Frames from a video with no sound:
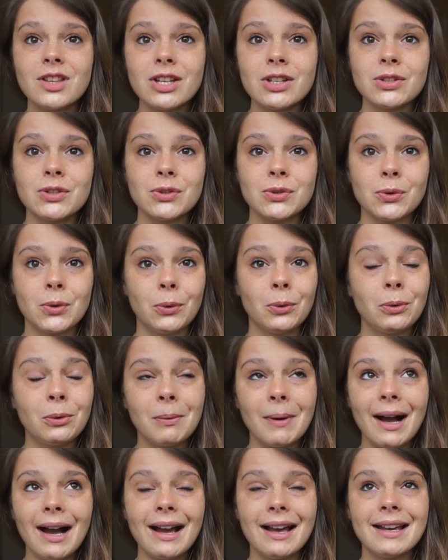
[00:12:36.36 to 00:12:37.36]

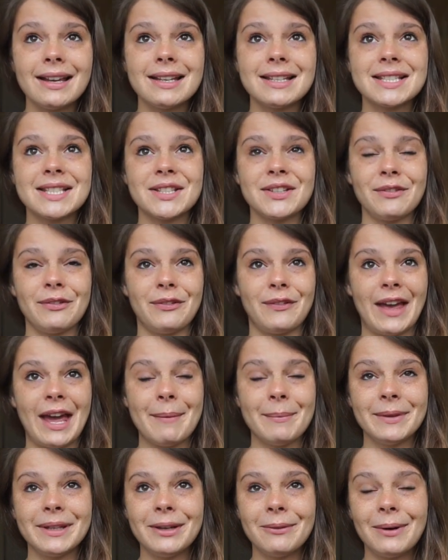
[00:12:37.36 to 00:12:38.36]
school-wise,
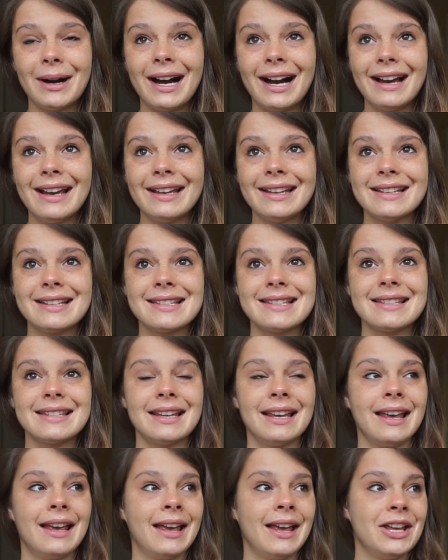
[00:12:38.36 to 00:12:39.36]

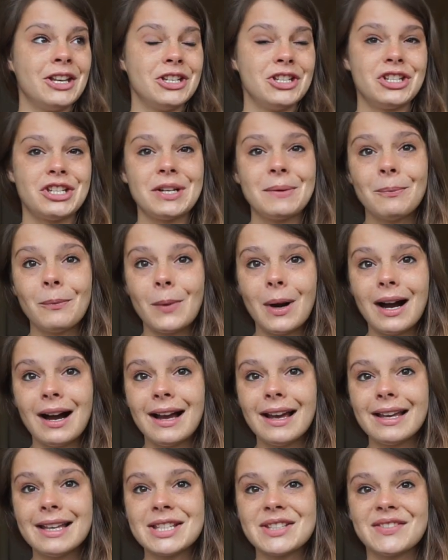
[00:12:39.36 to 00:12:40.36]
family-wise,
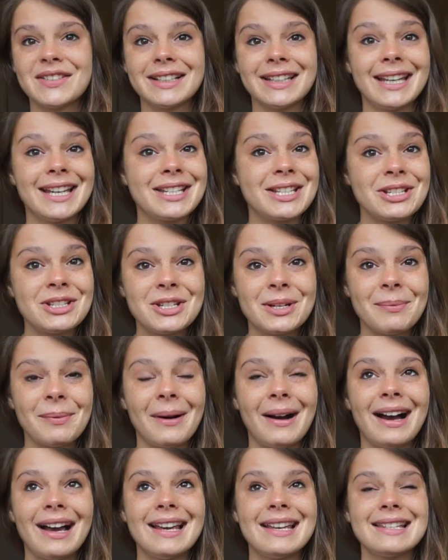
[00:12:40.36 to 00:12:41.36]
gym-wise,
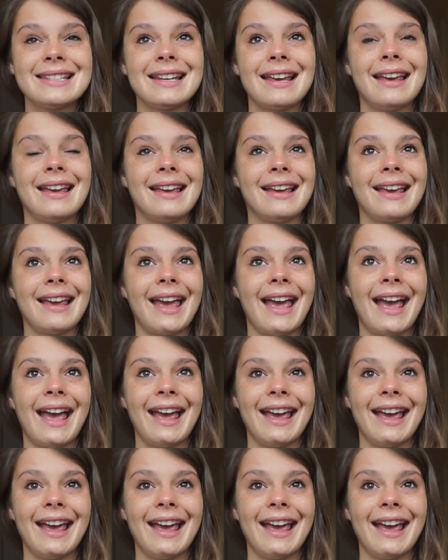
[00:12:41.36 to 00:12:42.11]
relationship-wise, like,